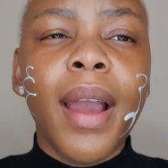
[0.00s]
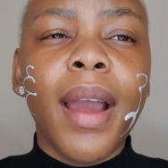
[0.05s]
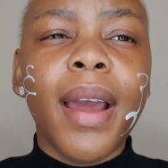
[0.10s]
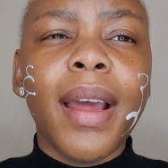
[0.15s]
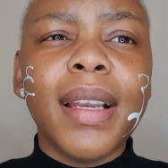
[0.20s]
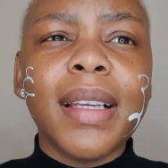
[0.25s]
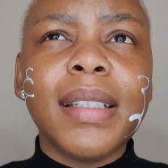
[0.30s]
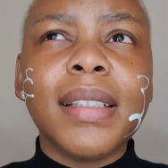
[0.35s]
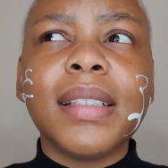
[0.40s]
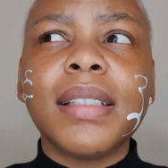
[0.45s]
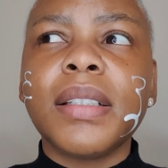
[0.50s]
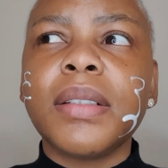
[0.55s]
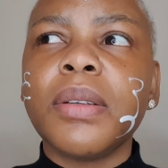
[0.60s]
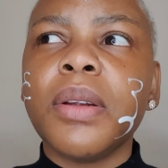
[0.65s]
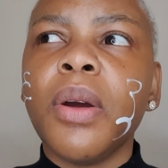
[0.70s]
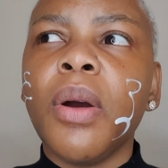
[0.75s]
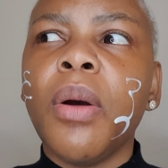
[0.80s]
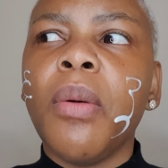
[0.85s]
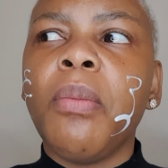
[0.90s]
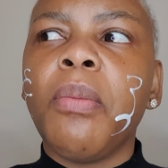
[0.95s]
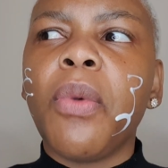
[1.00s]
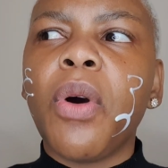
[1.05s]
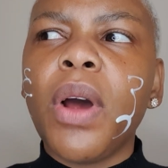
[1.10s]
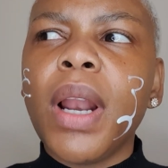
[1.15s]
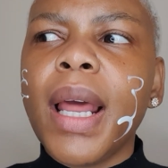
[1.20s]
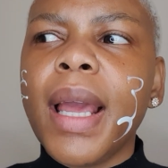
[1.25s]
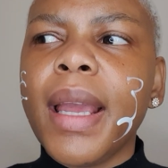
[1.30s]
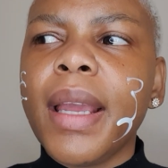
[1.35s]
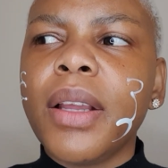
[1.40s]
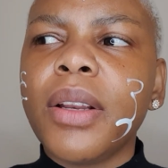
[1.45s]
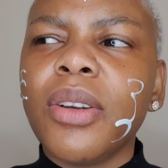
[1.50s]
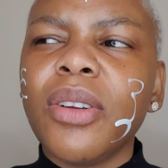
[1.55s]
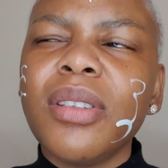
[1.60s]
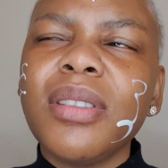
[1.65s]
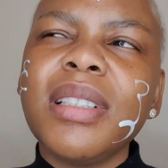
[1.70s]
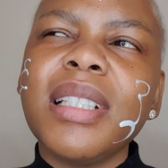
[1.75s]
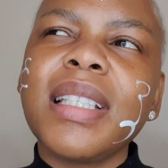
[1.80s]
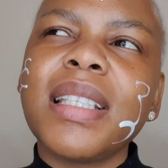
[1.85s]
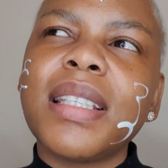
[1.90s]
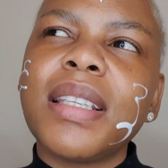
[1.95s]
and more like
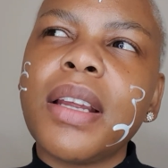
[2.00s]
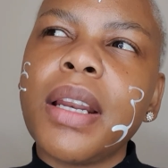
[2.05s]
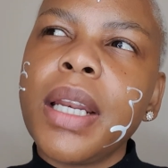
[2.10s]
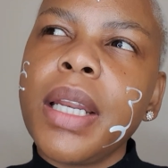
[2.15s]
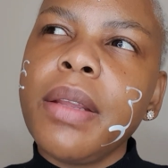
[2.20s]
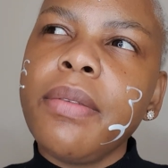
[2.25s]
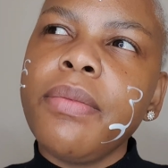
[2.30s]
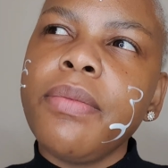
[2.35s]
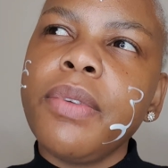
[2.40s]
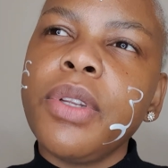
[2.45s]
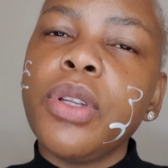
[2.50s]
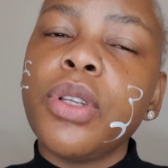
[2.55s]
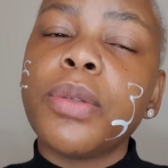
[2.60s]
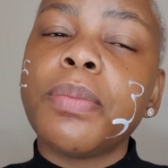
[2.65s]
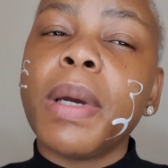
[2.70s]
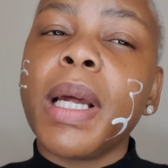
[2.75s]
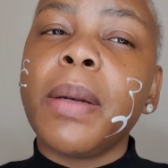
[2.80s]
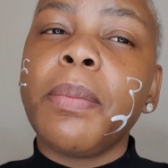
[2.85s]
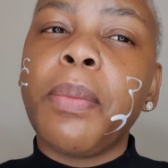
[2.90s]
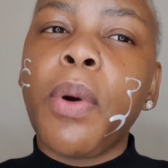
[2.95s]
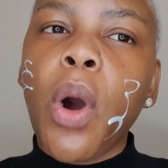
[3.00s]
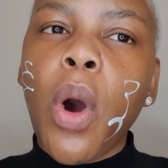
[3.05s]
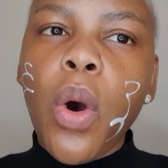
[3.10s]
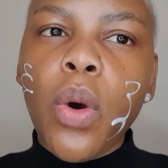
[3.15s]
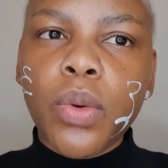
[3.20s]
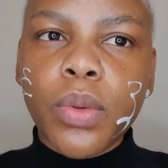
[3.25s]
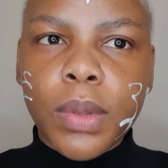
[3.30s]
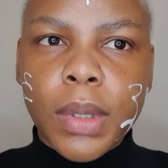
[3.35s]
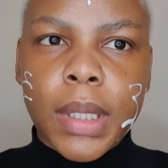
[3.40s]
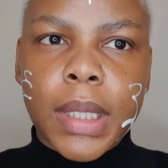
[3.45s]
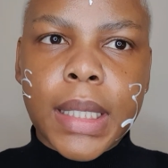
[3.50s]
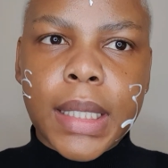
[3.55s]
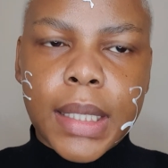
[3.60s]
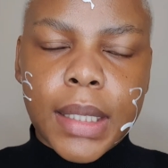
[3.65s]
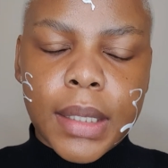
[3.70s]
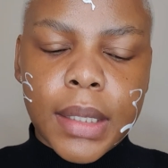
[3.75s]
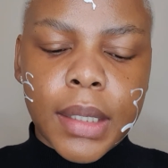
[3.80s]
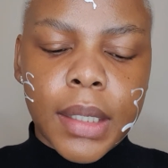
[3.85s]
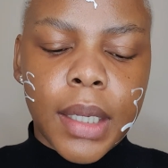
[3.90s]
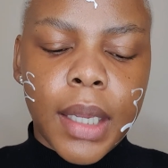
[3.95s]
not necessarily videos but
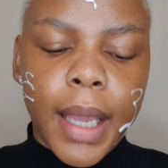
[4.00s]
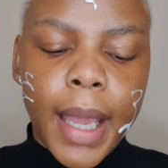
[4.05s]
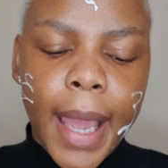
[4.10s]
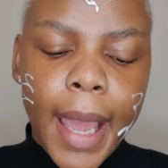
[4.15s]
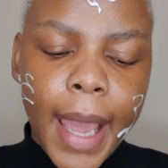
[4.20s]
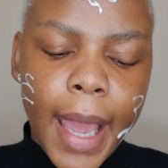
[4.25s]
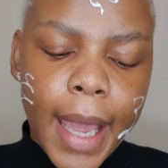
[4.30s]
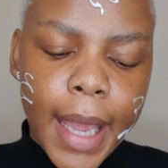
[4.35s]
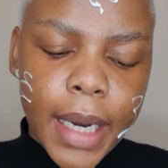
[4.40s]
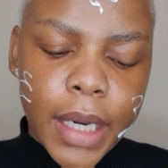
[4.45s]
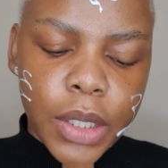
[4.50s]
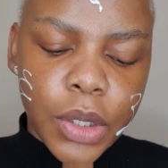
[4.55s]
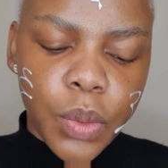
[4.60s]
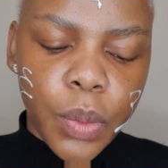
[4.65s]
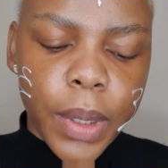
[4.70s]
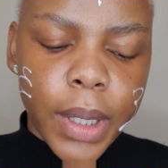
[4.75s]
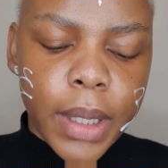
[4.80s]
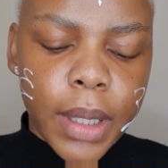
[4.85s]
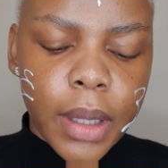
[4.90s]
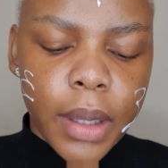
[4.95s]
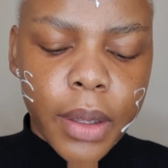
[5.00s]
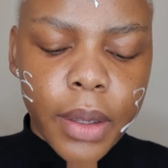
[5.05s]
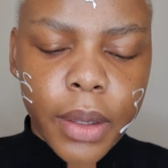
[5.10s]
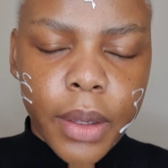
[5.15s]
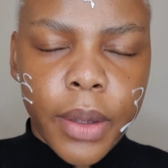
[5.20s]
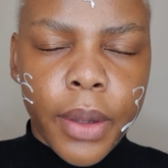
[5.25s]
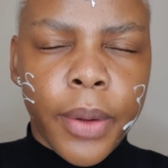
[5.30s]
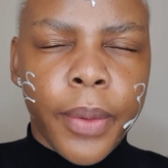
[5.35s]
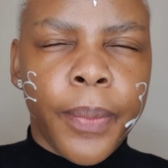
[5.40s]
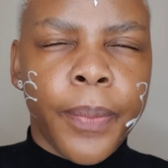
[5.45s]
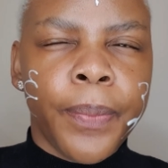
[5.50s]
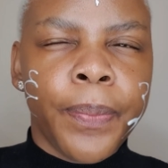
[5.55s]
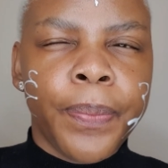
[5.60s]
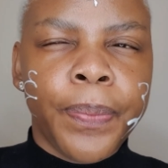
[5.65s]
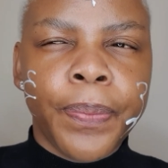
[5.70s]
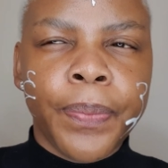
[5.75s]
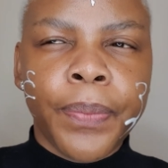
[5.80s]
posts. And when the